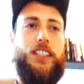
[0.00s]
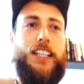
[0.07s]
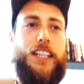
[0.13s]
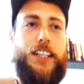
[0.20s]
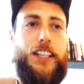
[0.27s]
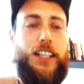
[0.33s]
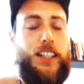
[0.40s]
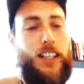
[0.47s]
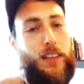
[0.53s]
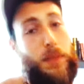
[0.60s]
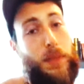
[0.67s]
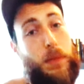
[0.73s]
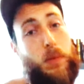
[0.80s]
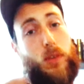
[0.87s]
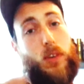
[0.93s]
and hearing enough
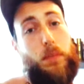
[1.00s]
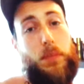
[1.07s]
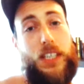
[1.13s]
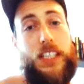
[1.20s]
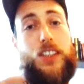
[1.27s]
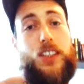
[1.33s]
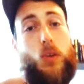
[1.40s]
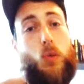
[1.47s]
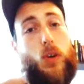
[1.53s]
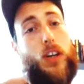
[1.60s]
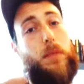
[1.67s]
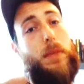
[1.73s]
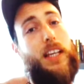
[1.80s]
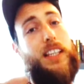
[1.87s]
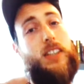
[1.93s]
people repeat the
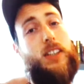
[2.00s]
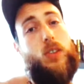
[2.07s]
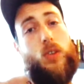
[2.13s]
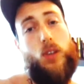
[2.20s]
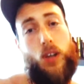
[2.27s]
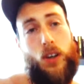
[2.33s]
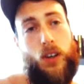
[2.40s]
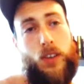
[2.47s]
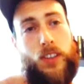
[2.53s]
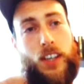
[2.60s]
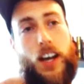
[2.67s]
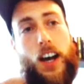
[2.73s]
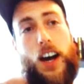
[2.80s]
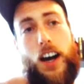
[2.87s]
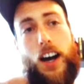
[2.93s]
word peliculón,
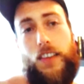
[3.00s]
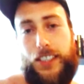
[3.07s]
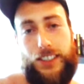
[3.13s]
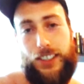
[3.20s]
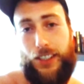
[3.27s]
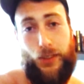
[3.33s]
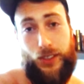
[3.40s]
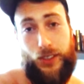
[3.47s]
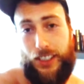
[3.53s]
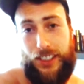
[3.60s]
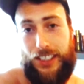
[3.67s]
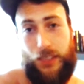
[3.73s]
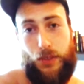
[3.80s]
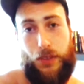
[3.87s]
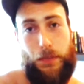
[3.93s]
obviously you would just
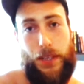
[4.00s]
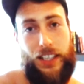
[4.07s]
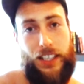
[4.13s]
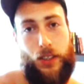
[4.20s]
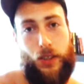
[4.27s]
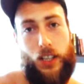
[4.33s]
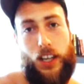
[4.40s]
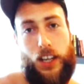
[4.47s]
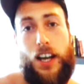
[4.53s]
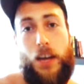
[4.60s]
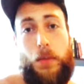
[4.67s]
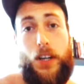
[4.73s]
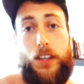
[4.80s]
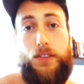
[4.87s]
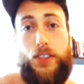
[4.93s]
stick with pelicula.
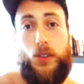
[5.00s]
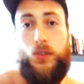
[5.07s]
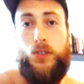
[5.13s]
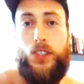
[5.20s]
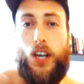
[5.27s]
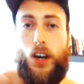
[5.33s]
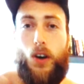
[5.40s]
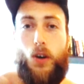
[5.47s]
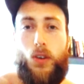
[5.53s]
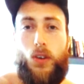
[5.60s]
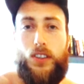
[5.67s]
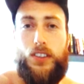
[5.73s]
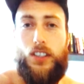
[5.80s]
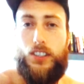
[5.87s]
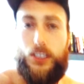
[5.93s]
But if you
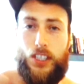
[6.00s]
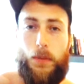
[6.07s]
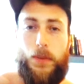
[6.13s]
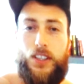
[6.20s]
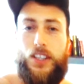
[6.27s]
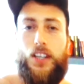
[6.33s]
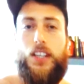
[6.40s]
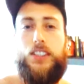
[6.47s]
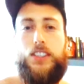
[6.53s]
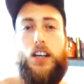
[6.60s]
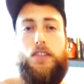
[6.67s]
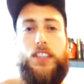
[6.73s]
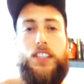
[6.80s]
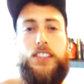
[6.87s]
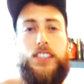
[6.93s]
know some of the
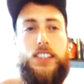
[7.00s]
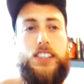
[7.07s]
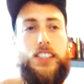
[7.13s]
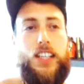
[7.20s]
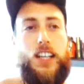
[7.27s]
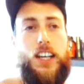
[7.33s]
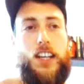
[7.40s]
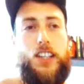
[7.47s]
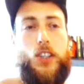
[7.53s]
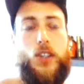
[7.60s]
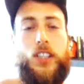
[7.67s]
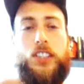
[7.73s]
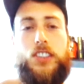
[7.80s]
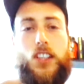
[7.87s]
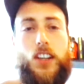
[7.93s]
suffixes, you
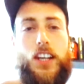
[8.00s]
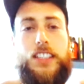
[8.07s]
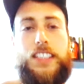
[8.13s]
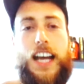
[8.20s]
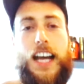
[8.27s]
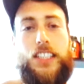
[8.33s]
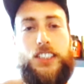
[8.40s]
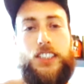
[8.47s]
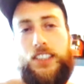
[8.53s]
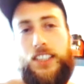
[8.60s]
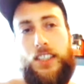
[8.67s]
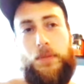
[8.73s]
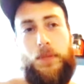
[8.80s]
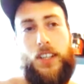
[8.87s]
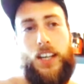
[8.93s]
can start attaching
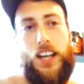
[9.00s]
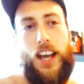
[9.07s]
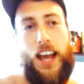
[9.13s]
them